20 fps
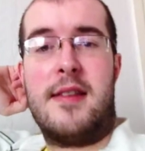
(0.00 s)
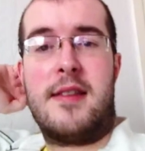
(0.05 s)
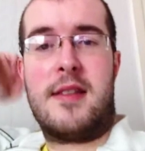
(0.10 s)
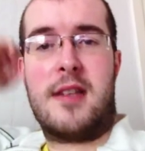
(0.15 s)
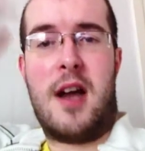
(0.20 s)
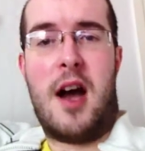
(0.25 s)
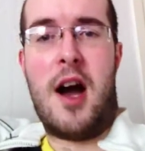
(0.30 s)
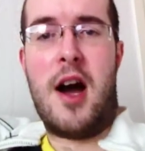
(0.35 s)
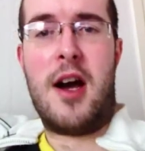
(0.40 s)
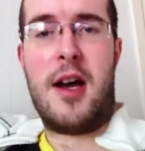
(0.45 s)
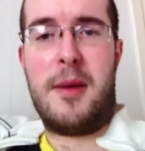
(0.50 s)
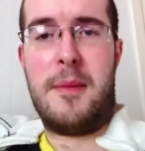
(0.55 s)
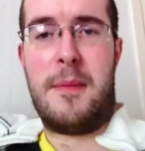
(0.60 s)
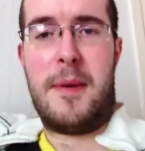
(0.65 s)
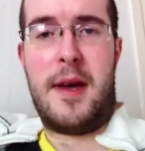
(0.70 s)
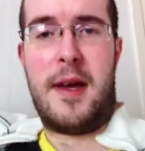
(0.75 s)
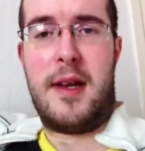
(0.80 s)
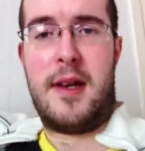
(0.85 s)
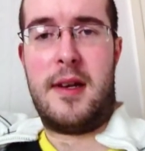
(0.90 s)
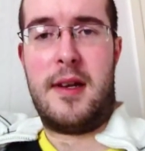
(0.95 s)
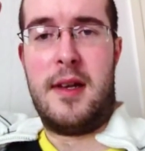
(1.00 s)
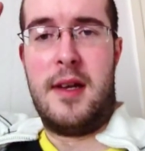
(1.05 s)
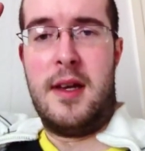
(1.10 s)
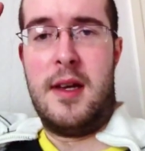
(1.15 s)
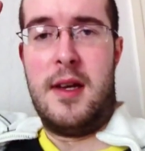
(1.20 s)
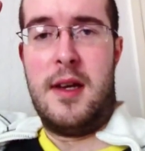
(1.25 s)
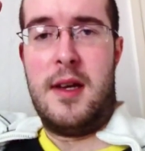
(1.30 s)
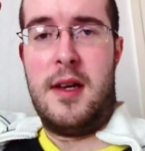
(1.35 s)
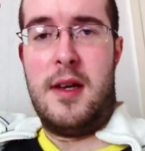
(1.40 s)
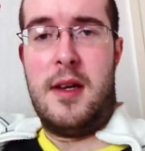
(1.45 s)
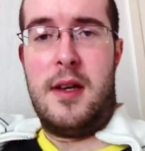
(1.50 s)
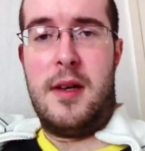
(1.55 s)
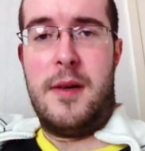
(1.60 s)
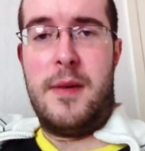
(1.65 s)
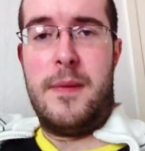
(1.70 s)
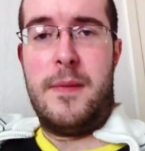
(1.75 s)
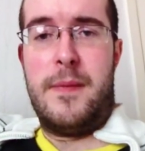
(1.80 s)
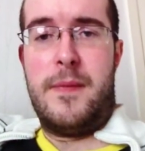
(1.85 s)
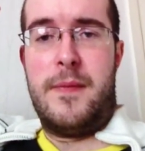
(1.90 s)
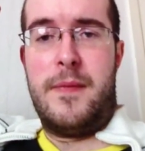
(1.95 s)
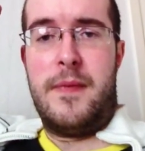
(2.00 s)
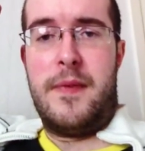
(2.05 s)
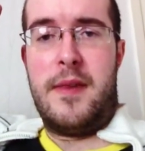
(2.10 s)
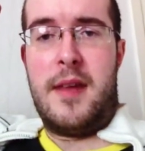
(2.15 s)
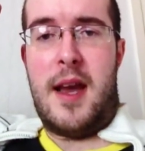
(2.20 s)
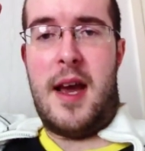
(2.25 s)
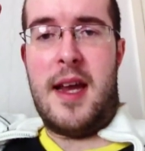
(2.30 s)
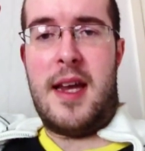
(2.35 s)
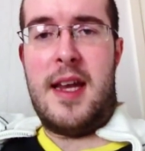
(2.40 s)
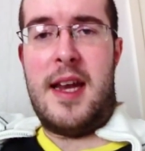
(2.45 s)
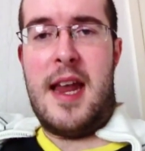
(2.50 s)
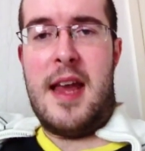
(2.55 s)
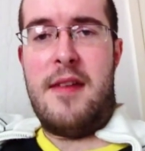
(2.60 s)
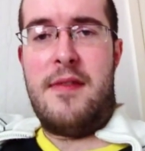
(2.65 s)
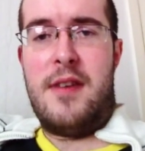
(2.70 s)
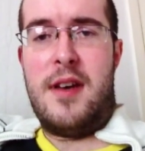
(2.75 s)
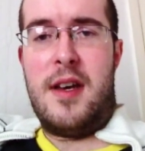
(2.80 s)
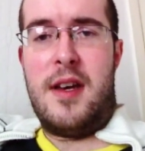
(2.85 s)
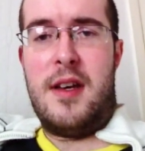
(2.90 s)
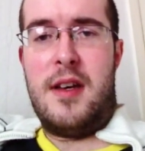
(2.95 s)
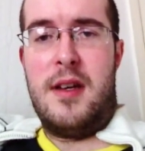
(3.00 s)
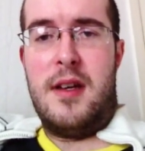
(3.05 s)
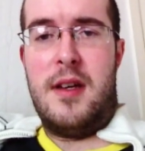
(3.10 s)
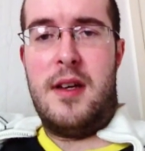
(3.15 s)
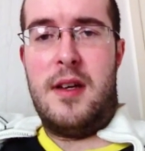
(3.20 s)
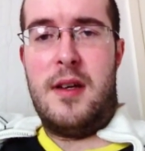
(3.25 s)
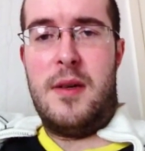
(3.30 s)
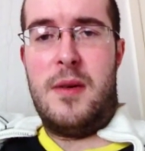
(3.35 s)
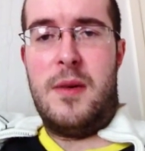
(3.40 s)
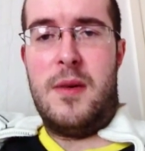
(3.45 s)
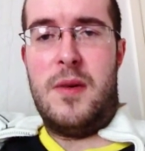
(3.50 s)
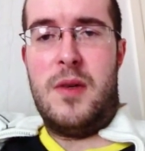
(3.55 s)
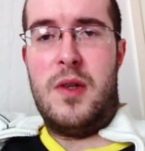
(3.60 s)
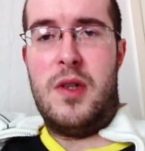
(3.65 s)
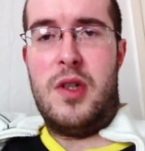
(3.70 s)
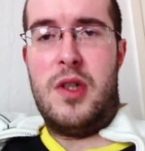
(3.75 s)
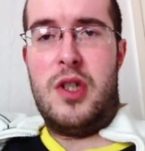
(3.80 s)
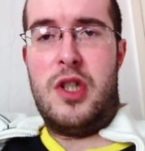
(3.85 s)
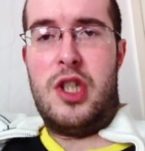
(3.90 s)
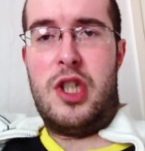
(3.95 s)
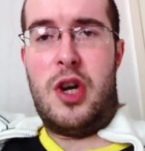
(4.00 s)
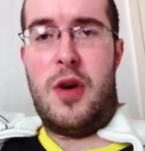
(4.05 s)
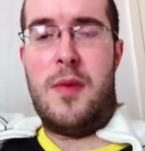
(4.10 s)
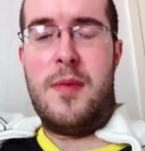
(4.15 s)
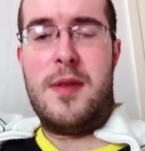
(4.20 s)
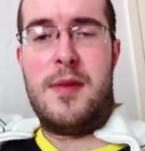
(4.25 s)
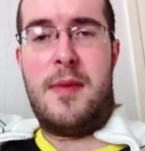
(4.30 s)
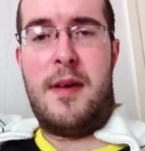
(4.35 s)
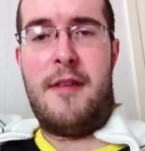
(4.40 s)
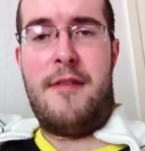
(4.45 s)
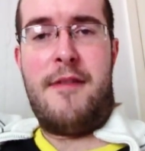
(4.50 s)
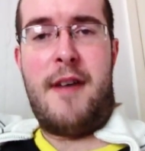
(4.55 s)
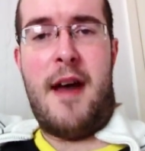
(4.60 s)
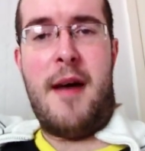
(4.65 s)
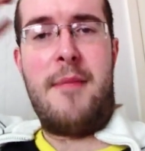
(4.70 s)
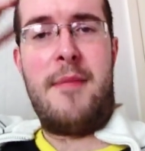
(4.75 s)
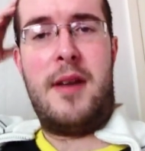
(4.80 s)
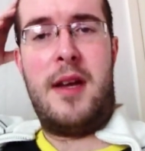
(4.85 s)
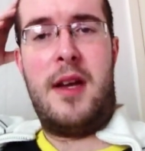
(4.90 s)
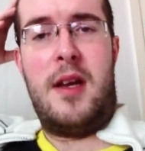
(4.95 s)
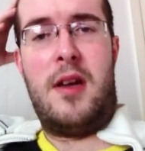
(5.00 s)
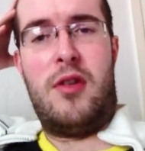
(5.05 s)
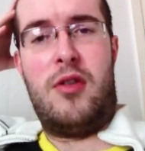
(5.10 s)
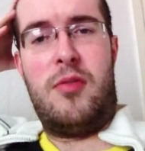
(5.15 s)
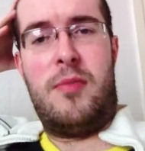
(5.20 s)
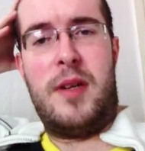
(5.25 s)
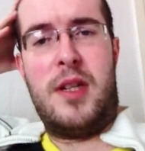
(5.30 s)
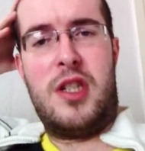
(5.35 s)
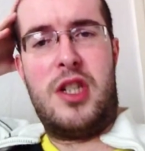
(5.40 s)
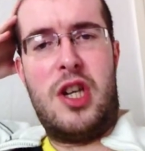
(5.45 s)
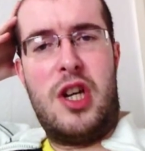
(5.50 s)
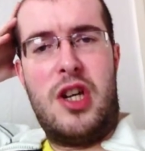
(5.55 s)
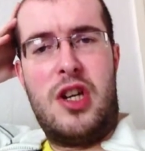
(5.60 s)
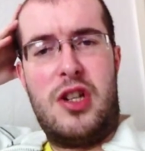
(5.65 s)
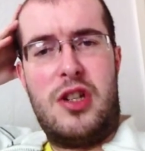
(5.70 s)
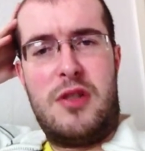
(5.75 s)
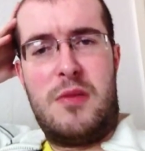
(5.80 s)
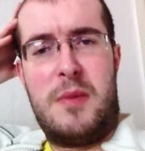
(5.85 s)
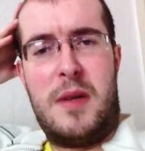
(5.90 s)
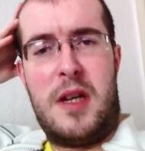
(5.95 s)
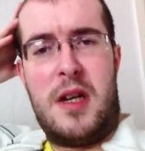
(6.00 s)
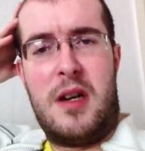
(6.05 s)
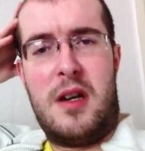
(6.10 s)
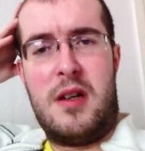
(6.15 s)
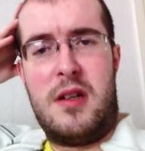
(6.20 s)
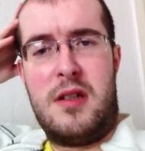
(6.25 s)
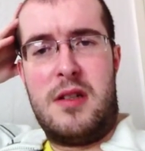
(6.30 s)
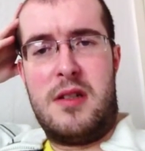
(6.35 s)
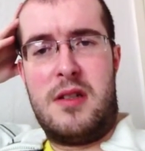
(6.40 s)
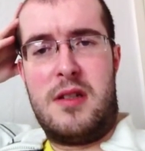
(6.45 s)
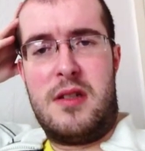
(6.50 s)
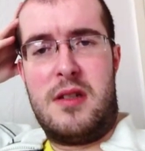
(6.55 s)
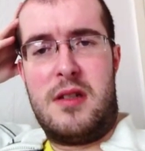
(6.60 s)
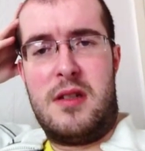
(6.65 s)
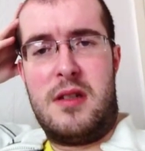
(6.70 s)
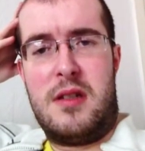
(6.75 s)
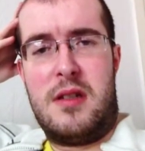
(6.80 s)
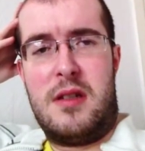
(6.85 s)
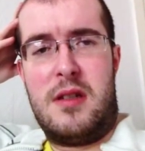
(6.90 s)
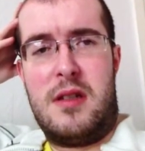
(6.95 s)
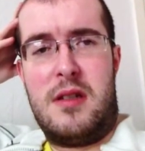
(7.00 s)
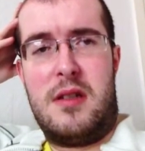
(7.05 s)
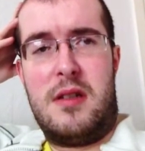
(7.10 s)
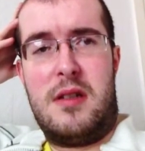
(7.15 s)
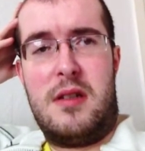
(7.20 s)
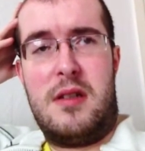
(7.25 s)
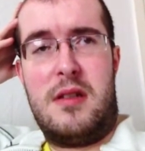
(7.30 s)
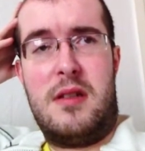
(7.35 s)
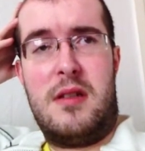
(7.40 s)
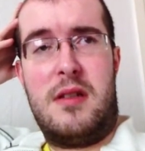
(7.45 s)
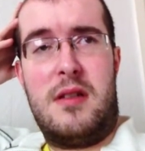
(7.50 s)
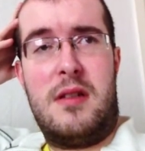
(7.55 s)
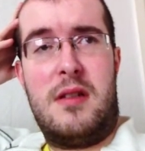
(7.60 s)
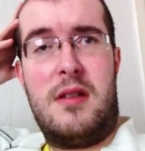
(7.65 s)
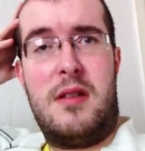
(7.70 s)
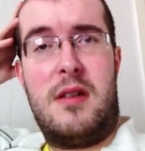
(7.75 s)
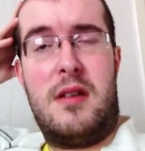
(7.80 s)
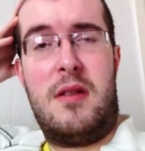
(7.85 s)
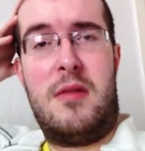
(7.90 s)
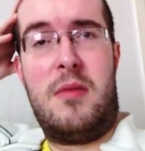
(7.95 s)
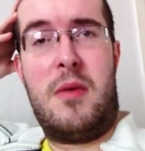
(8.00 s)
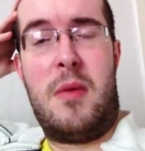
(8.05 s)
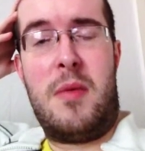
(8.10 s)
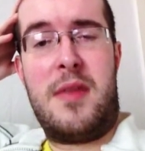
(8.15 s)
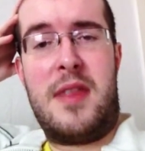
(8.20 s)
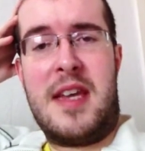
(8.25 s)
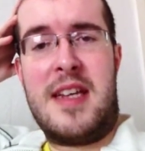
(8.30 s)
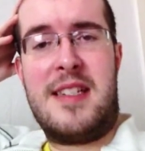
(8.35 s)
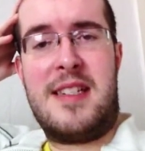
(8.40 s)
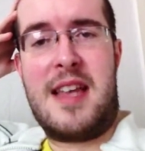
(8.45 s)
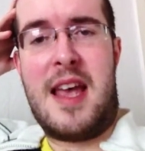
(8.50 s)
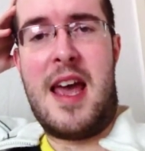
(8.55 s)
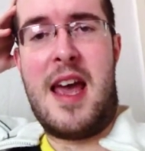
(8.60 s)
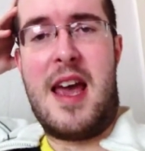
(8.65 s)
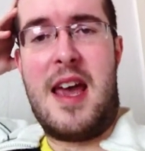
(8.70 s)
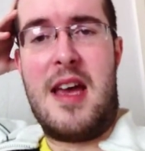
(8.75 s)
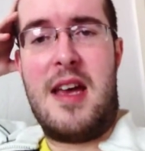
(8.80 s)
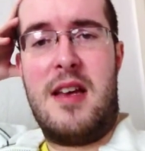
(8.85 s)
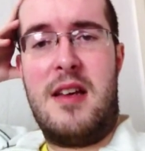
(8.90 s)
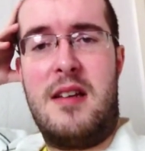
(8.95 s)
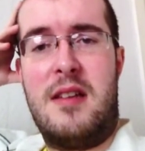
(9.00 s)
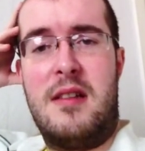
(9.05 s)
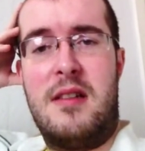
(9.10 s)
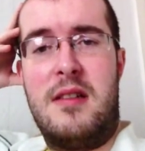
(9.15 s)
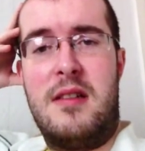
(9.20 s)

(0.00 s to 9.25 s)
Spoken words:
this guy, but I could never show him to my family or my church because what would they say?